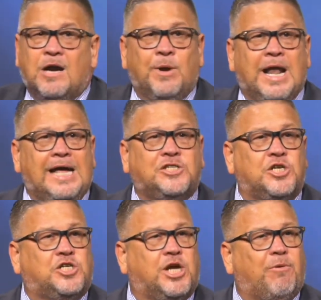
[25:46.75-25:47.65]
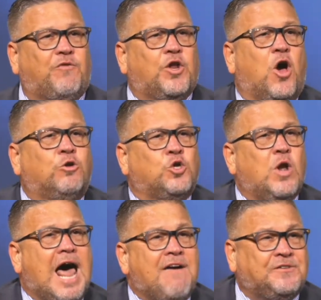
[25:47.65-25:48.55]
a relationship if you don't do
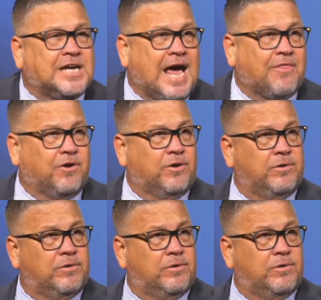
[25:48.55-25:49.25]
life together.